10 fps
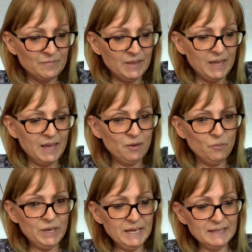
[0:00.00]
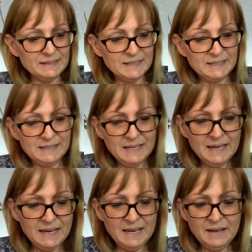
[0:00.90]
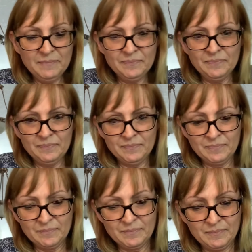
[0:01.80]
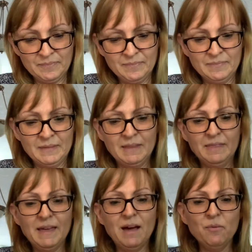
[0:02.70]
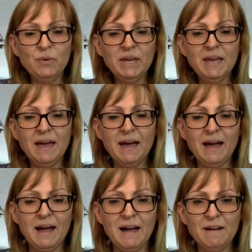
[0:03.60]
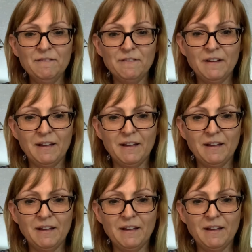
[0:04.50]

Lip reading: and we can see that we have